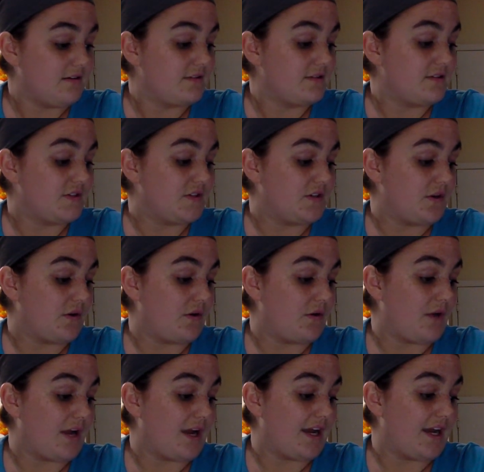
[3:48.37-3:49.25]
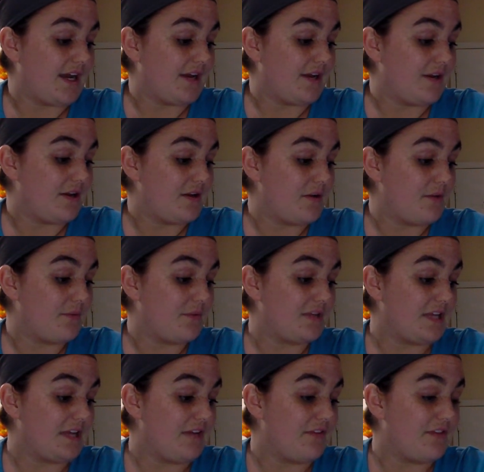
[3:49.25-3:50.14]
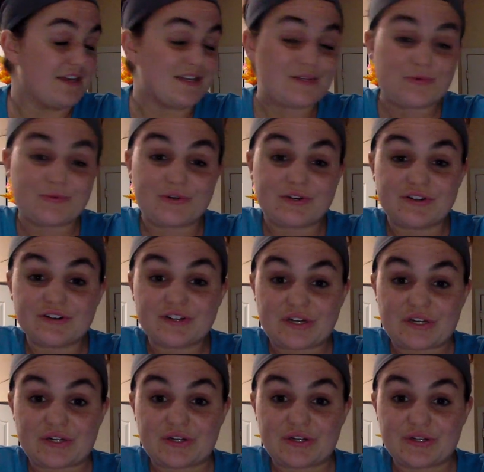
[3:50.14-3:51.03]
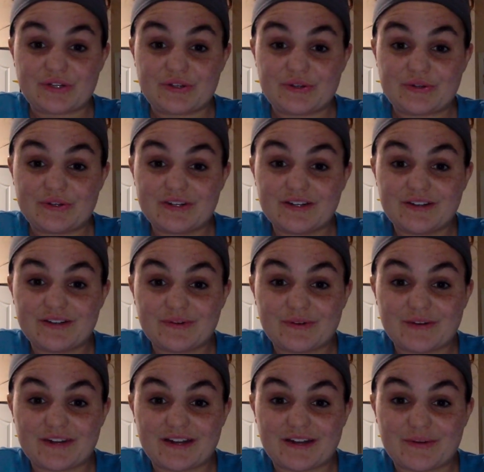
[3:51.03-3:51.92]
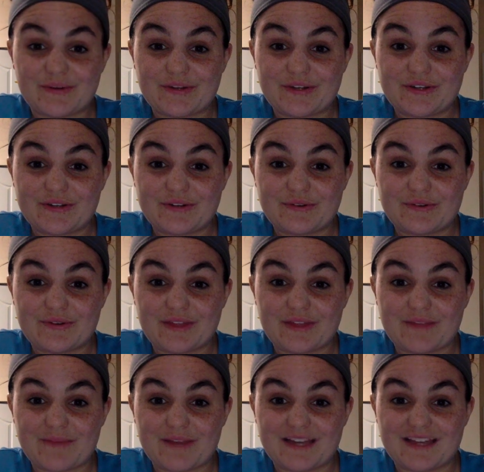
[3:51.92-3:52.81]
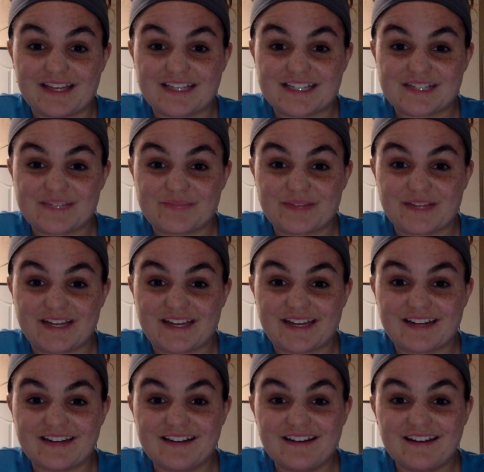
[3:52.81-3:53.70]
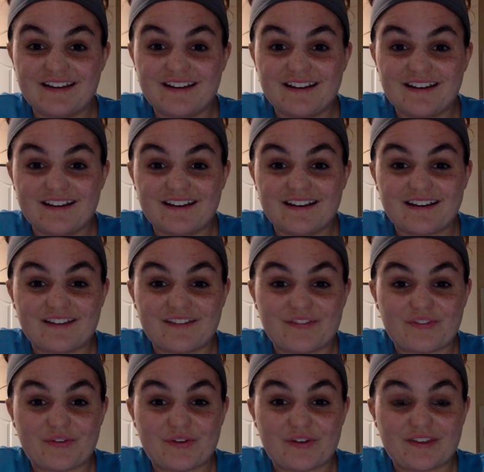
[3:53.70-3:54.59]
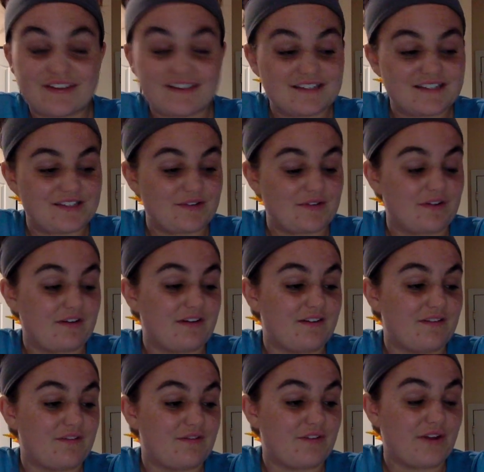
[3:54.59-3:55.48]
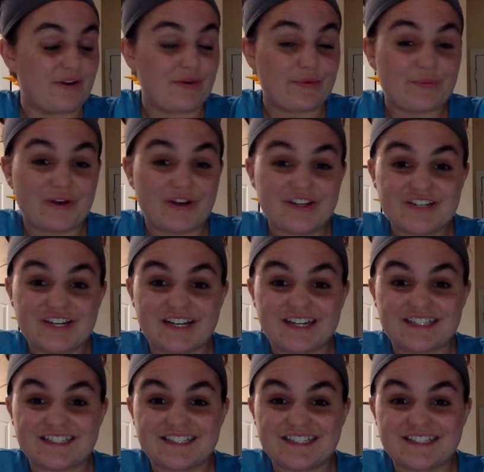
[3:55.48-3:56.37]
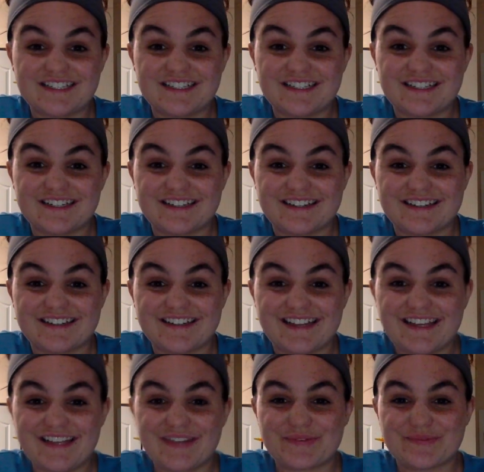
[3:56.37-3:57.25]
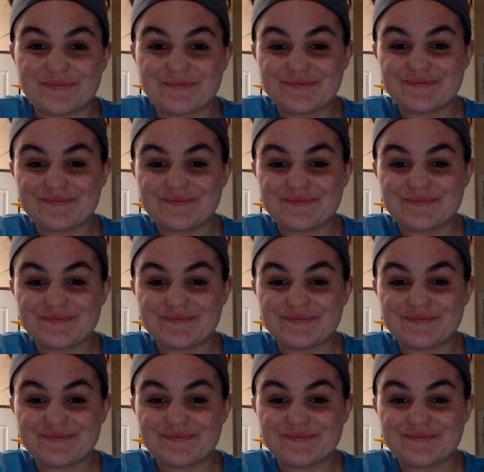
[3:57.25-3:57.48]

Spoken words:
so I believe this will conclude what I would do with my lesson plan for this final project. Thank you.